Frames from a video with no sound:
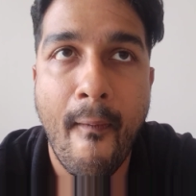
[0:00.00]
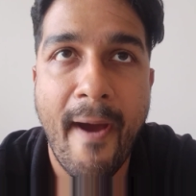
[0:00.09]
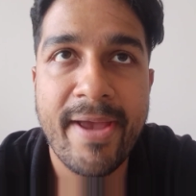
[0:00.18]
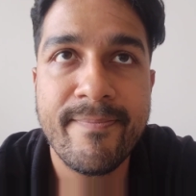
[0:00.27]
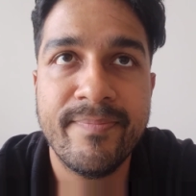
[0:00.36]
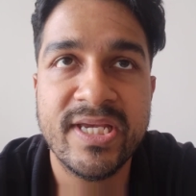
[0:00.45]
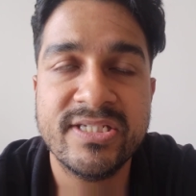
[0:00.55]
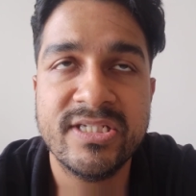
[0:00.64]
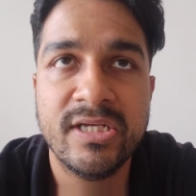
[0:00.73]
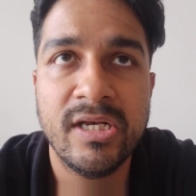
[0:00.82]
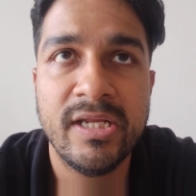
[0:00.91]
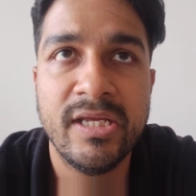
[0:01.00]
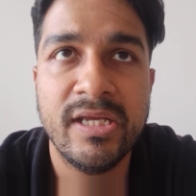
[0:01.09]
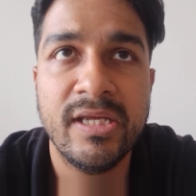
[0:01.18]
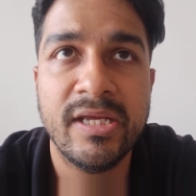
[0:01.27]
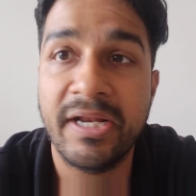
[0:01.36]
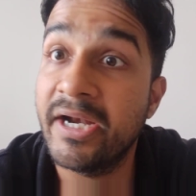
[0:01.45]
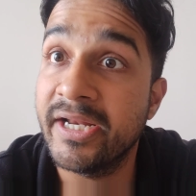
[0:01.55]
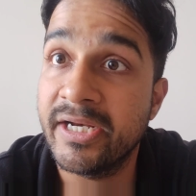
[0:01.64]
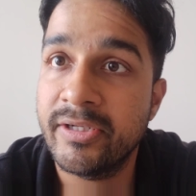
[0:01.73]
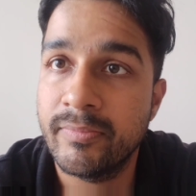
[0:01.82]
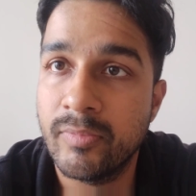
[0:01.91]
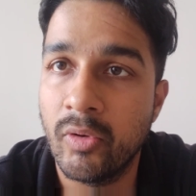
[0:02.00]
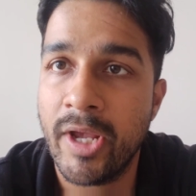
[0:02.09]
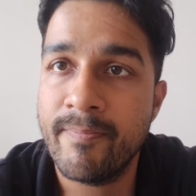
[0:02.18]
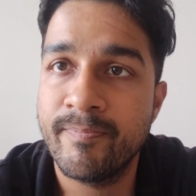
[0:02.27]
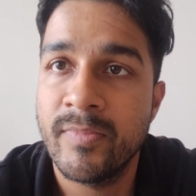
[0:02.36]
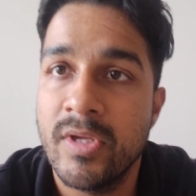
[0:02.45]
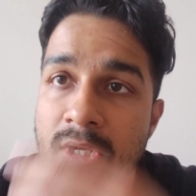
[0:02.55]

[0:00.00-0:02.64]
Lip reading: I'm basically an addict. Okay.